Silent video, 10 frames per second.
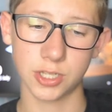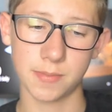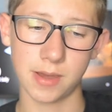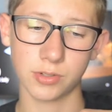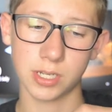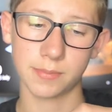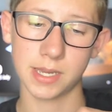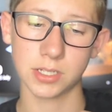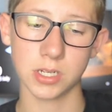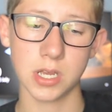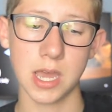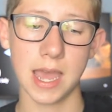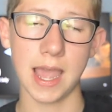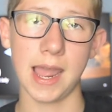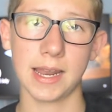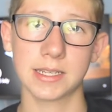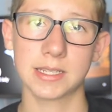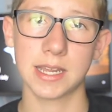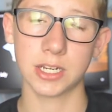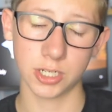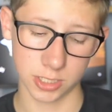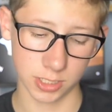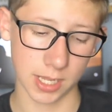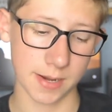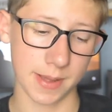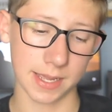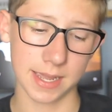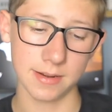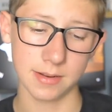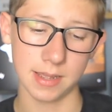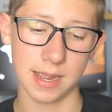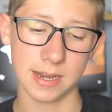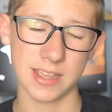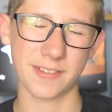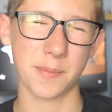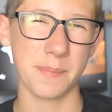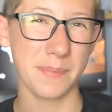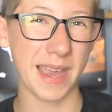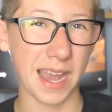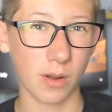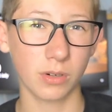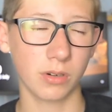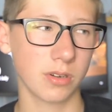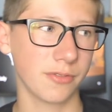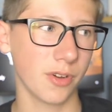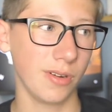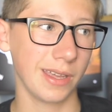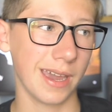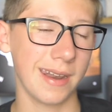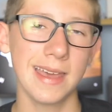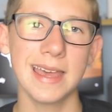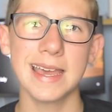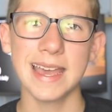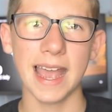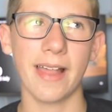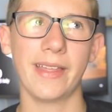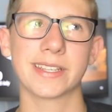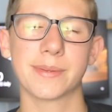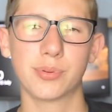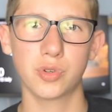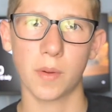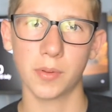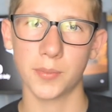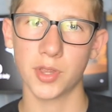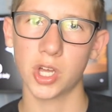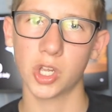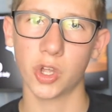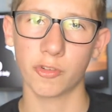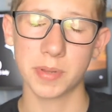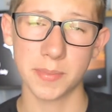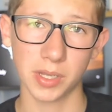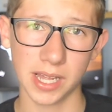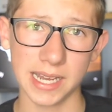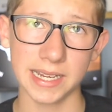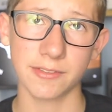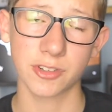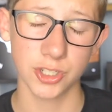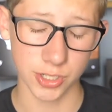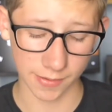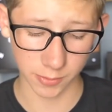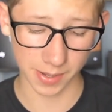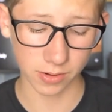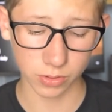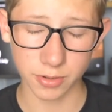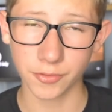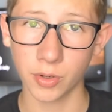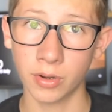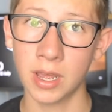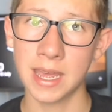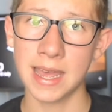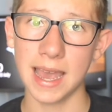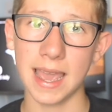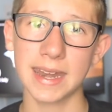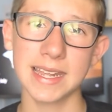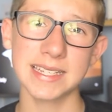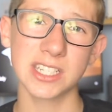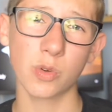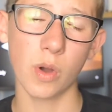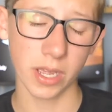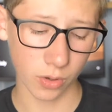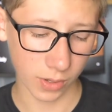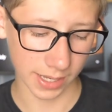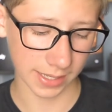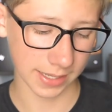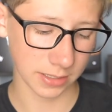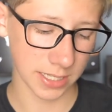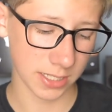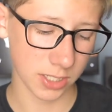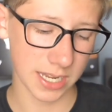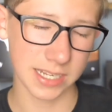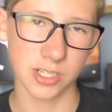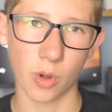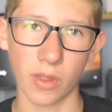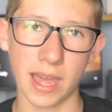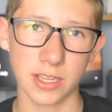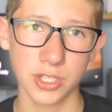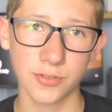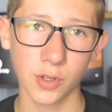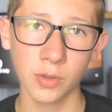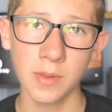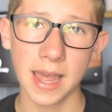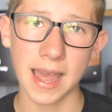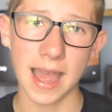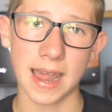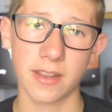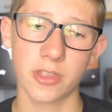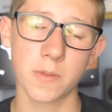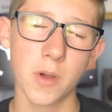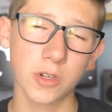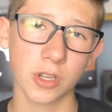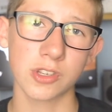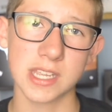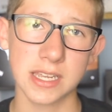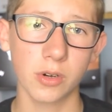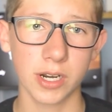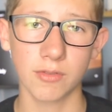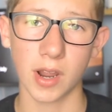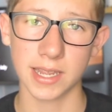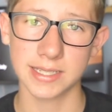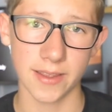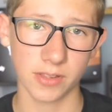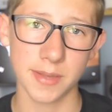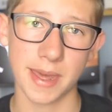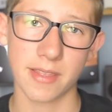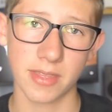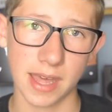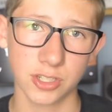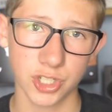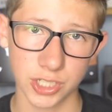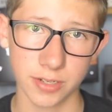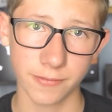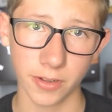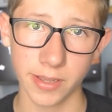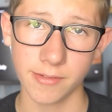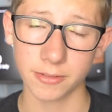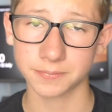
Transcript: mounting bit, and then you just slide it back in, and you have to power on your phone again. And that's a problem that a lot of people have, because you have to power on your phone, and it's quite annoying. It's not that useful, and the Moto Z got it right, definitely better than the LG G5.